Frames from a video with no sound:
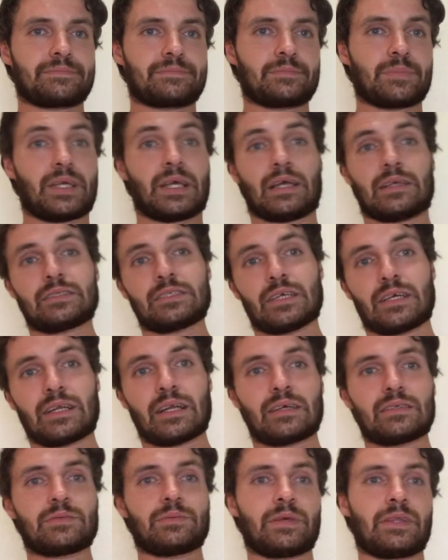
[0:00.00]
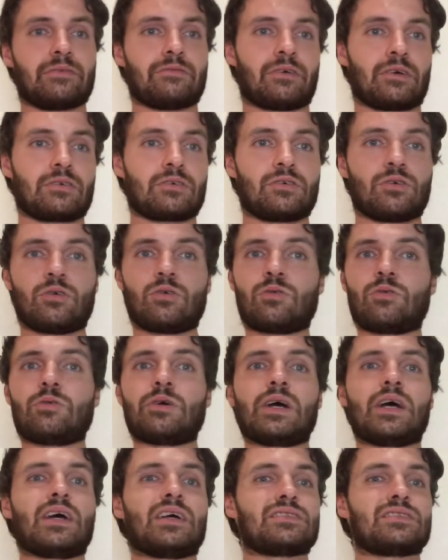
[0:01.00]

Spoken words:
it turned out to be the wrong call.